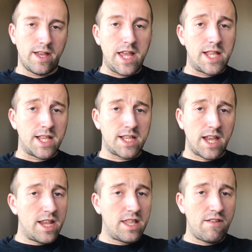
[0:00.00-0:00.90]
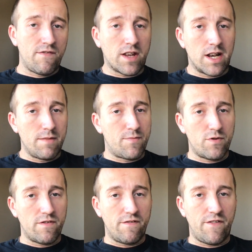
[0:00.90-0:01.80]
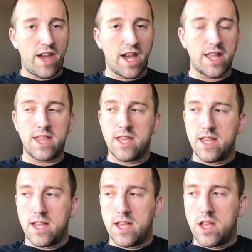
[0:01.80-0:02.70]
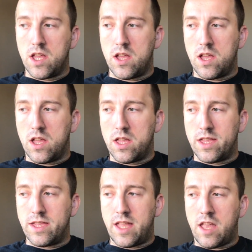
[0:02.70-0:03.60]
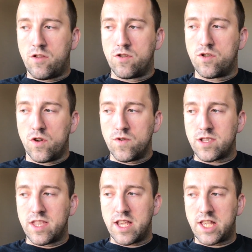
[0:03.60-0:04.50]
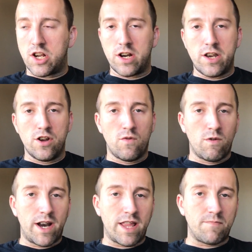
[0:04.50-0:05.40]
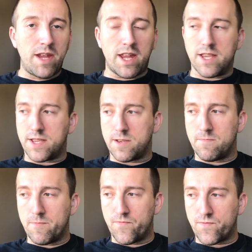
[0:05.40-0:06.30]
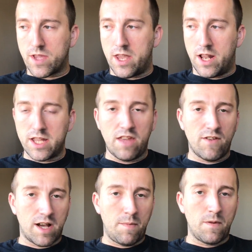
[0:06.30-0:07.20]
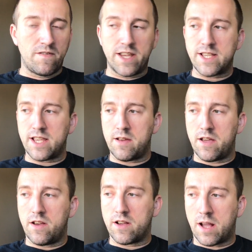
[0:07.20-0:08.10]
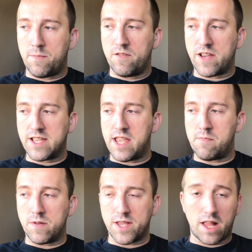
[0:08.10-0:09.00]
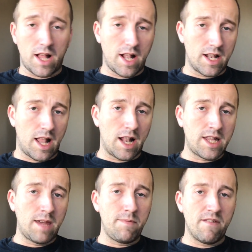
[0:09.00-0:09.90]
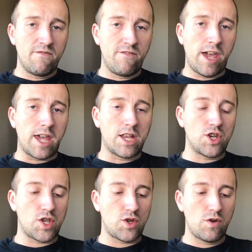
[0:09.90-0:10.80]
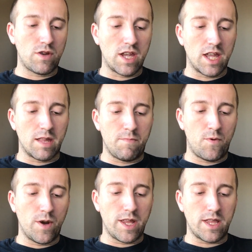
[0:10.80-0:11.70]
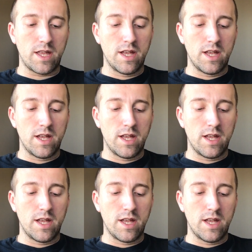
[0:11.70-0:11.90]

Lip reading: it's a scientifically proven fact, they don't necessarily know what it means. And I'll give a couple of examples. I'll keep them vague just so you can get the point,